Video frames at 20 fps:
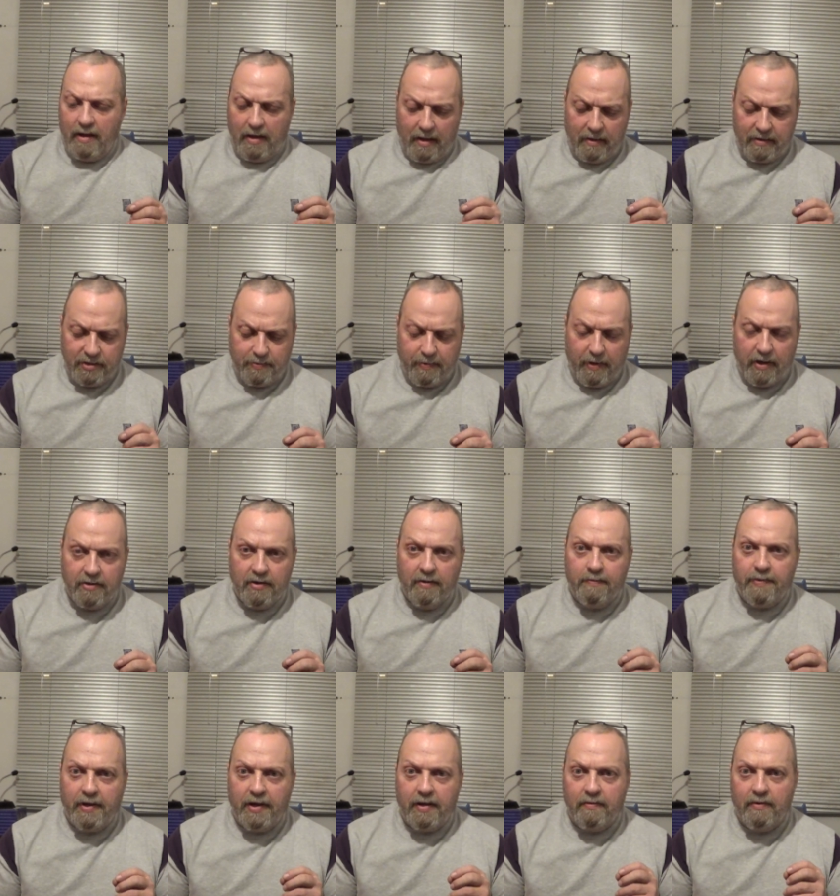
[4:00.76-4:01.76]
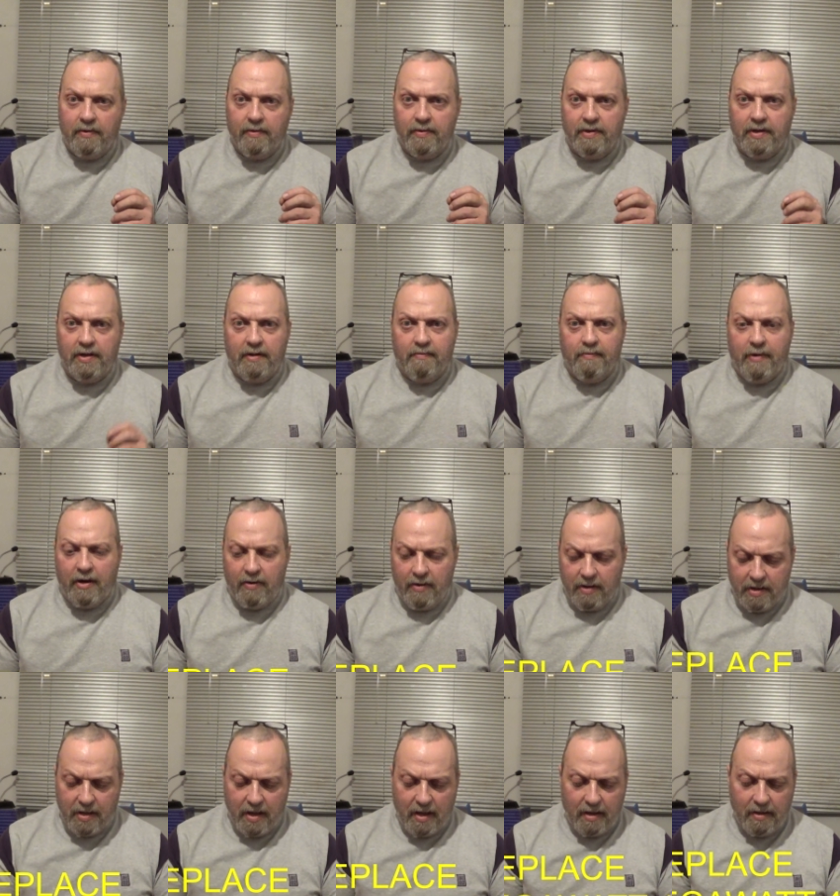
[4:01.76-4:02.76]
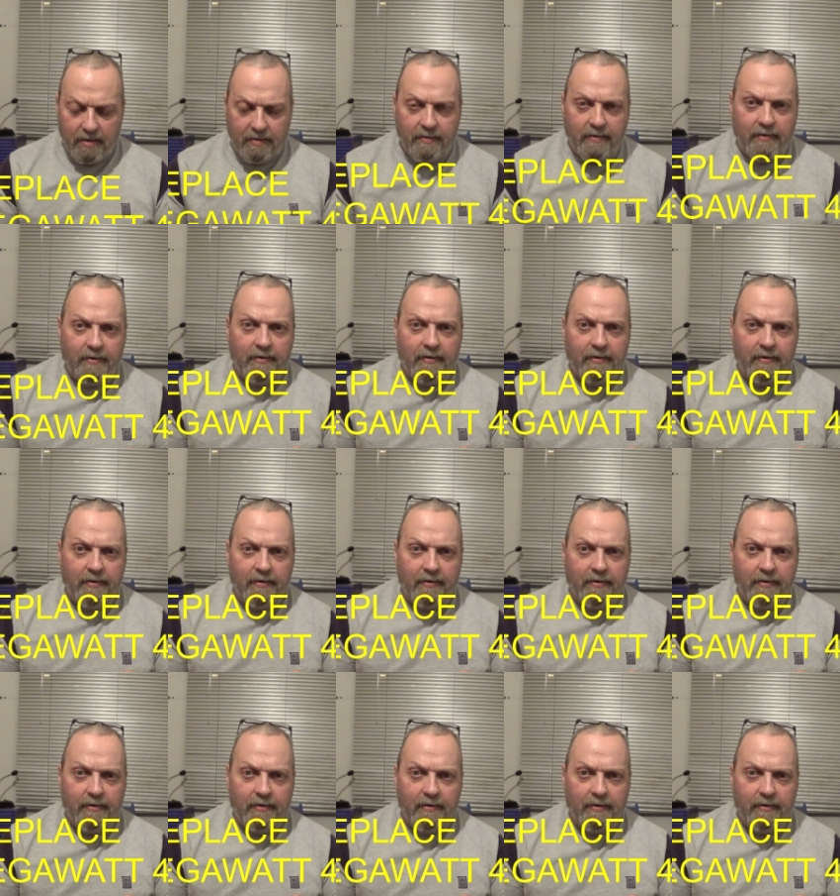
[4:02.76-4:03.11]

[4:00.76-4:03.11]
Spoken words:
I spoke to people in America,